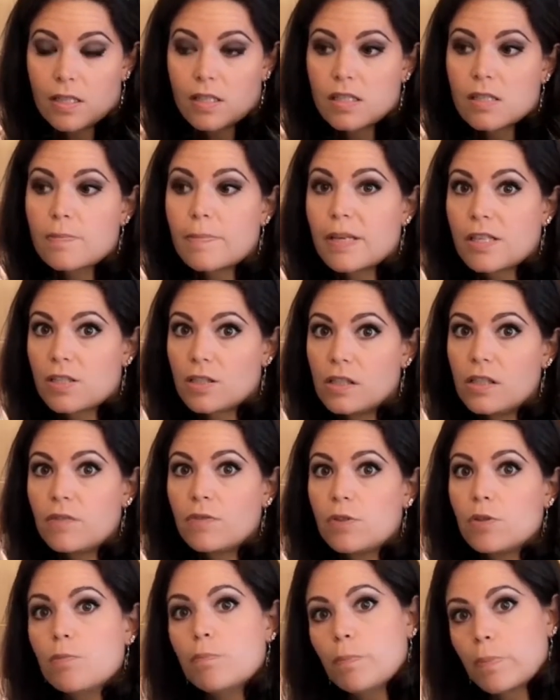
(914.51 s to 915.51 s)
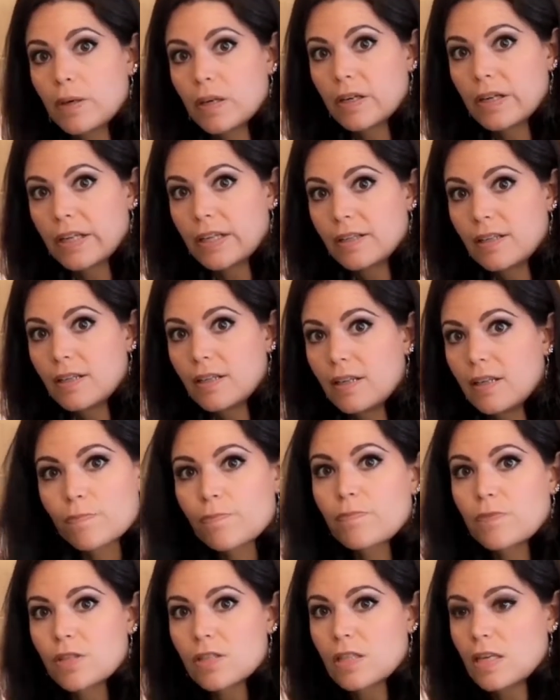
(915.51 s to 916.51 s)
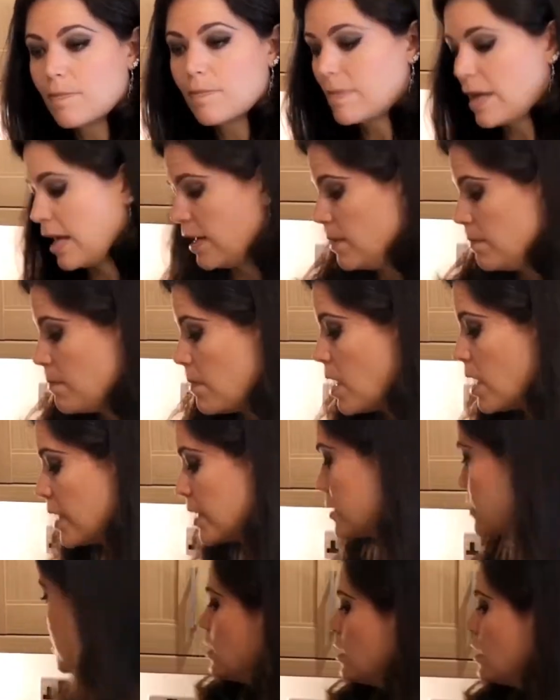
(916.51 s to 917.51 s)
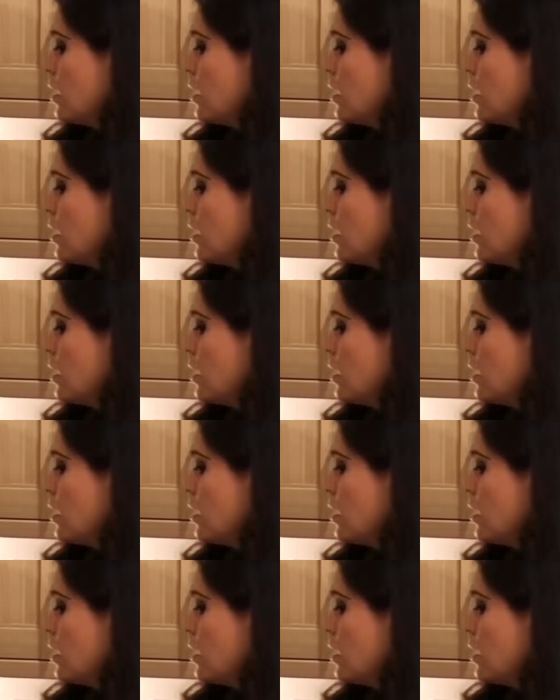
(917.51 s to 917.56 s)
especially if you burn it. Just keep that in mind.